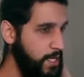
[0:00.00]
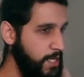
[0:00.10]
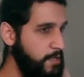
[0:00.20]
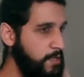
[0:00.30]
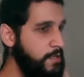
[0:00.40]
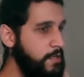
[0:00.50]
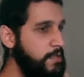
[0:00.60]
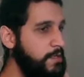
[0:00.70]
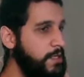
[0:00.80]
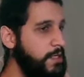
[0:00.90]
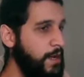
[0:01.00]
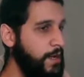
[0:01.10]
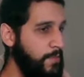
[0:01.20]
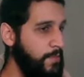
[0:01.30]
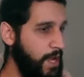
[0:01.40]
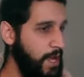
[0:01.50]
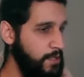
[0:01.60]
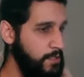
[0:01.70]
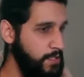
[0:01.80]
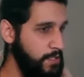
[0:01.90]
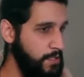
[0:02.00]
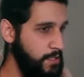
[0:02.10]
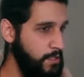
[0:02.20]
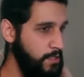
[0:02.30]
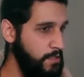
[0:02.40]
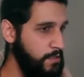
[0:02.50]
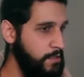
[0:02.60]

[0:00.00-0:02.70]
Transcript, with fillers: get tugged back just slightly.